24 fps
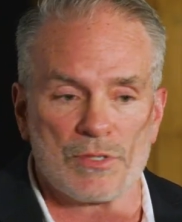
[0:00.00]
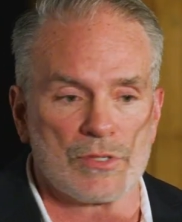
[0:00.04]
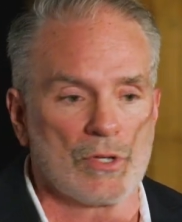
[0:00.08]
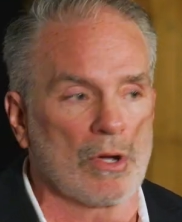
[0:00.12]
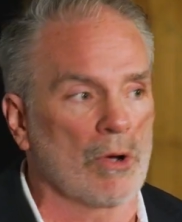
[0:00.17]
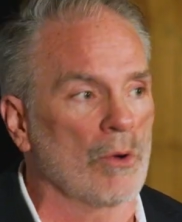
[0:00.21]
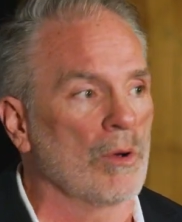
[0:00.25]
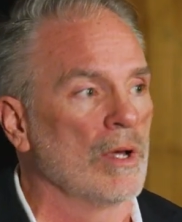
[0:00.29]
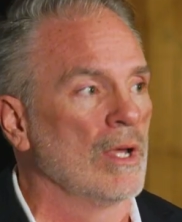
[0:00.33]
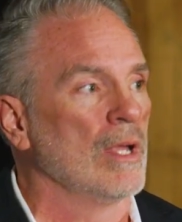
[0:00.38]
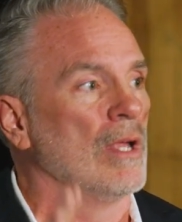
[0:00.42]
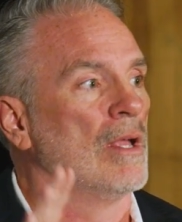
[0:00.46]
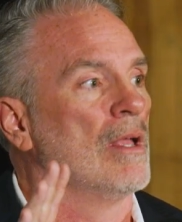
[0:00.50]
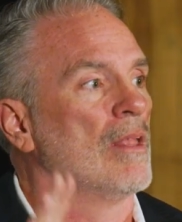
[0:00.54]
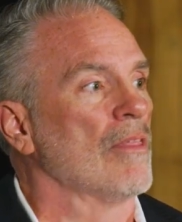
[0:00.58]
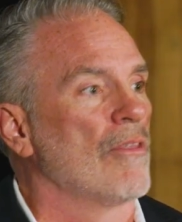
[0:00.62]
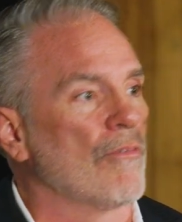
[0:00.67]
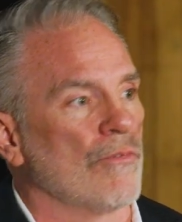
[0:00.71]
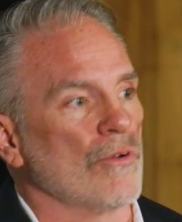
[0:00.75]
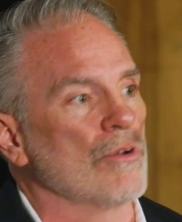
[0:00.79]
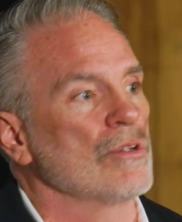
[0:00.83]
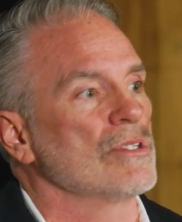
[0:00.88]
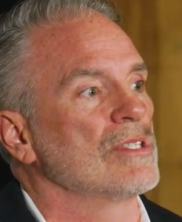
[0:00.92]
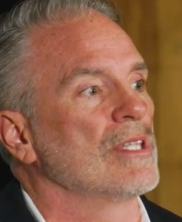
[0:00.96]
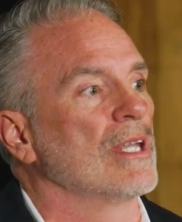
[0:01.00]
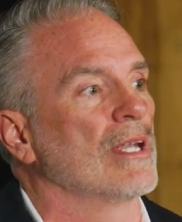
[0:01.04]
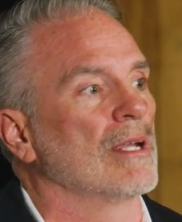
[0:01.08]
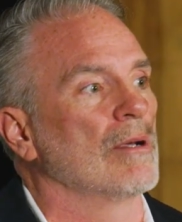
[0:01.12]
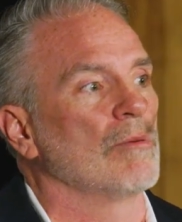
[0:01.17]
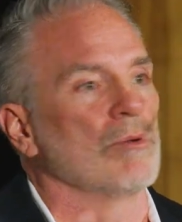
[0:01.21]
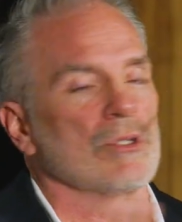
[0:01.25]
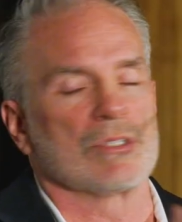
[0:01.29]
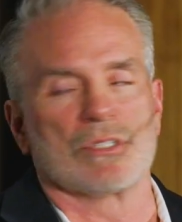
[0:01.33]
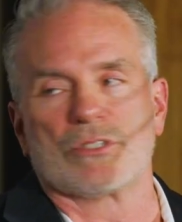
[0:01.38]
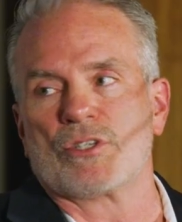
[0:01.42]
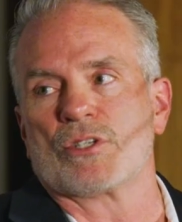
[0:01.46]
So the first
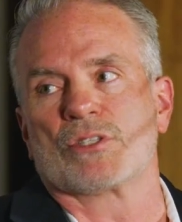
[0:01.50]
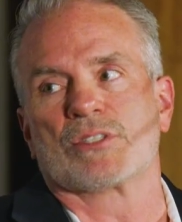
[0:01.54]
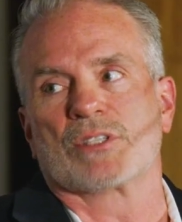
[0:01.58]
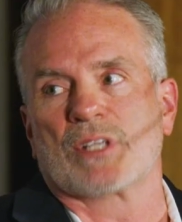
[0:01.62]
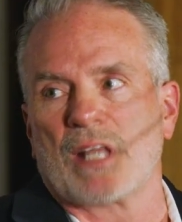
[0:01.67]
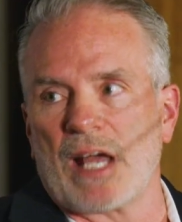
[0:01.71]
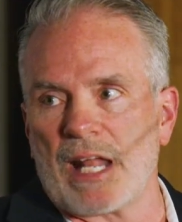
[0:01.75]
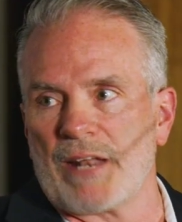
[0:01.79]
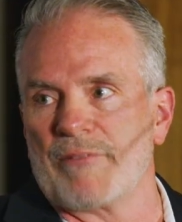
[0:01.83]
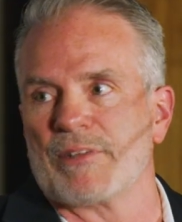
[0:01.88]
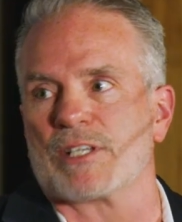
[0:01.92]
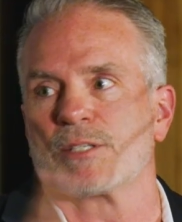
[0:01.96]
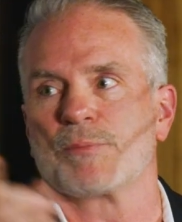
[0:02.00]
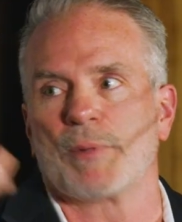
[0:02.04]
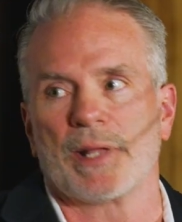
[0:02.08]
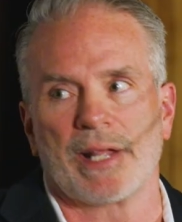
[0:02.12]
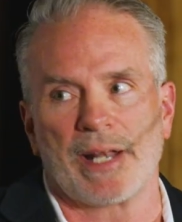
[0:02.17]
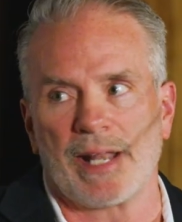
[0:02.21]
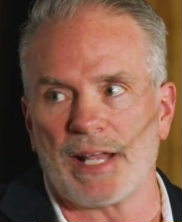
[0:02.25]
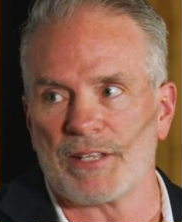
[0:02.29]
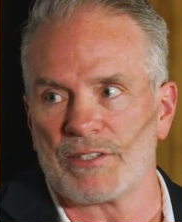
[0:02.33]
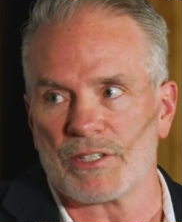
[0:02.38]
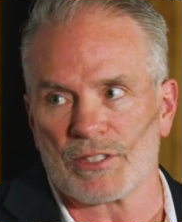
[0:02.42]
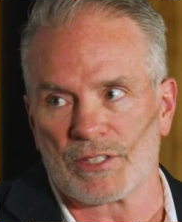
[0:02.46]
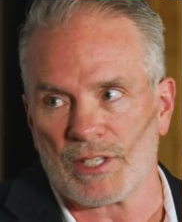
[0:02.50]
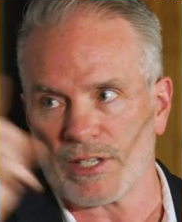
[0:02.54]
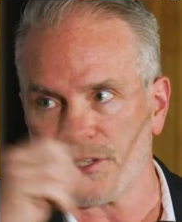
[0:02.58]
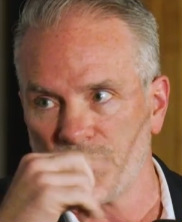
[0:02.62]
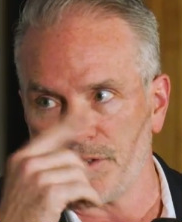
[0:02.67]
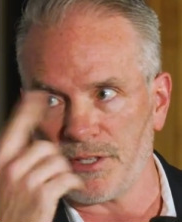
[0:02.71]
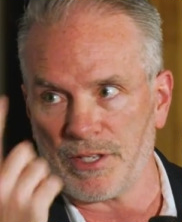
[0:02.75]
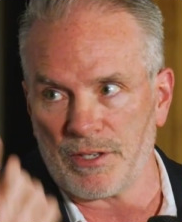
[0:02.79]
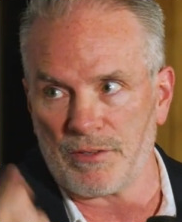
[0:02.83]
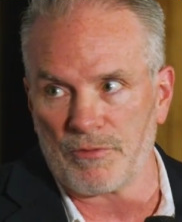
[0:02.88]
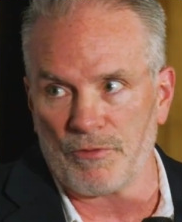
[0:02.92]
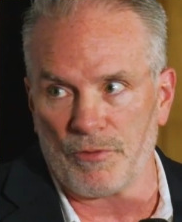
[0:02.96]
thing was just kind of explain that, just like
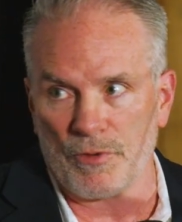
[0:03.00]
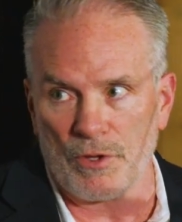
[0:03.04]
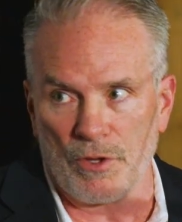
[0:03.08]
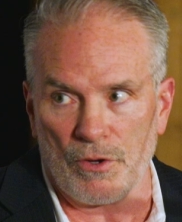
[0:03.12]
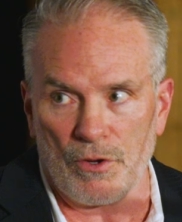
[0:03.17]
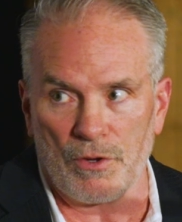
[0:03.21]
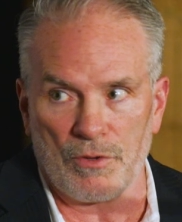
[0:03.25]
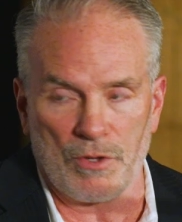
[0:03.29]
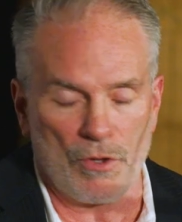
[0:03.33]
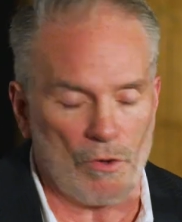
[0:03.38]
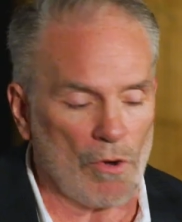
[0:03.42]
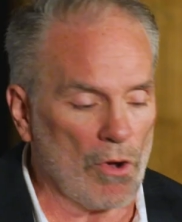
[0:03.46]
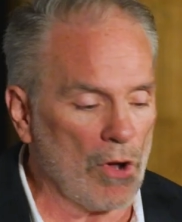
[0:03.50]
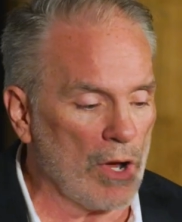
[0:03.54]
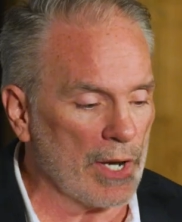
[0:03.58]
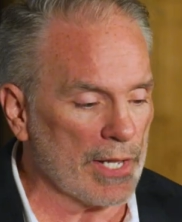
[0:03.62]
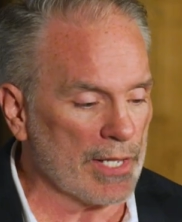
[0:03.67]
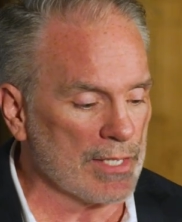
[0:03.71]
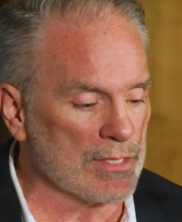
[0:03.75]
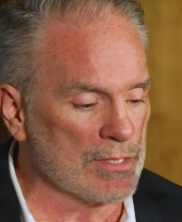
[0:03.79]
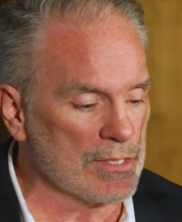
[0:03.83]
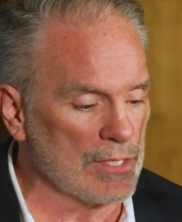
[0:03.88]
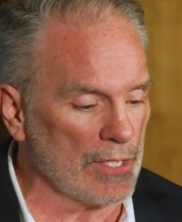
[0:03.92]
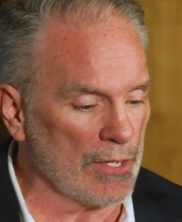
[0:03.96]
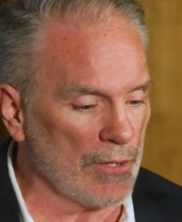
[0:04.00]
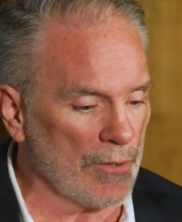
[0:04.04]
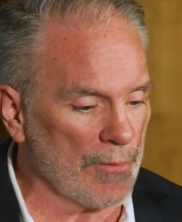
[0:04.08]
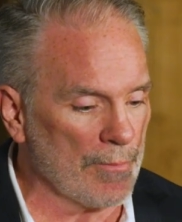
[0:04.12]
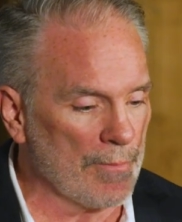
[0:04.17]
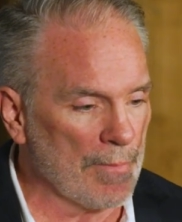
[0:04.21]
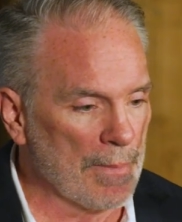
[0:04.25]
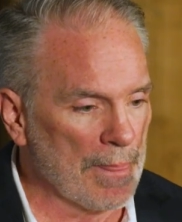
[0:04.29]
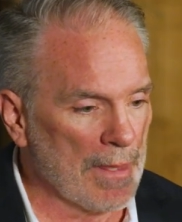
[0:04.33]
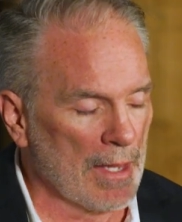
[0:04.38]
you did for your audience here.